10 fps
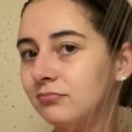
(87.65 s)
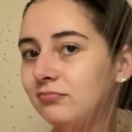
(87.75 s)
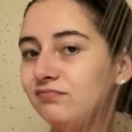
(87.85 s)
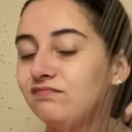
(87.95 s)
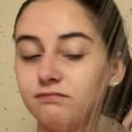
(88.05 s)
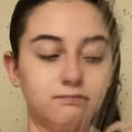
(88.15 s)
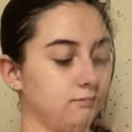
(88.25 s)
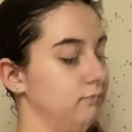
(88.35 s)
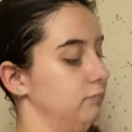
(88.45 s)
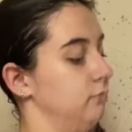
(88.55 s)
And then we're gonna
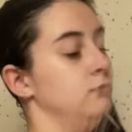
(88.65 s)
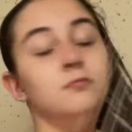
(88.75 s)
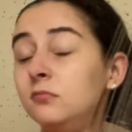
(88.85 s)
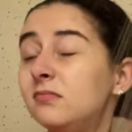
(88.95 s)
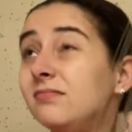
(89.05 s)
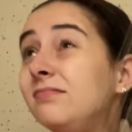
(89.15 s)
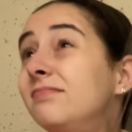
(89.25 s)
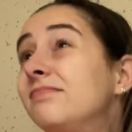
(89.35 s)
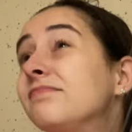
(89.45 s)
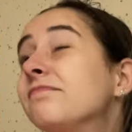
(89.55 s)
do this deep
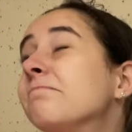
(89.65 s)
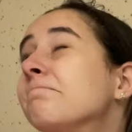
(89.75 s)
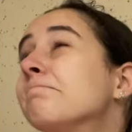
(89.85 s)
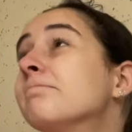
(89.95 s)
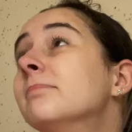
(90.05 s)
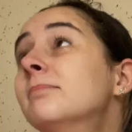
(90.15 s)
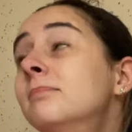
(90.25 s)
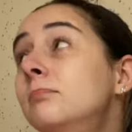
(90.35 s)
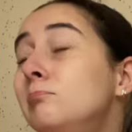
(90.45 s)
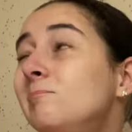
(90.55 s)
hair conditioning
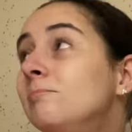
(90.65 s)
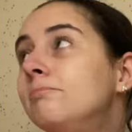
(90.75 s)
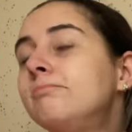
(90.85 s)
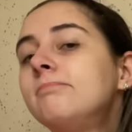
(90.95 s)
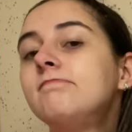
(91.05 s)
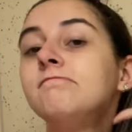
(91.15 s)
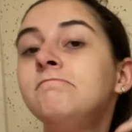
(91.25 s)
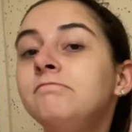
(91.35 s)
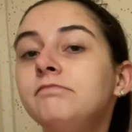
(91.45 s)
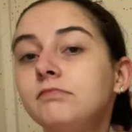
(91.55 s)
mask. This is
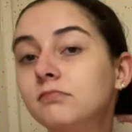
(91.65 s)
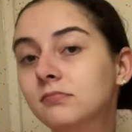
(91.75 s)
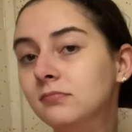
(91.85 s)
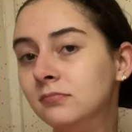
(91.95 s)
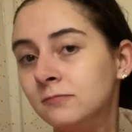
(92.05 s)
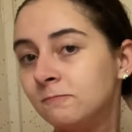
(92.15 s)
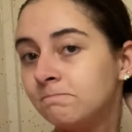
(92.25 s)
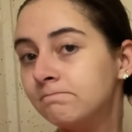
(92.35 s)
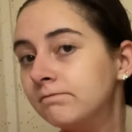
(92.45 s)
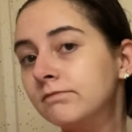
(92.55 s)
from Love Hair.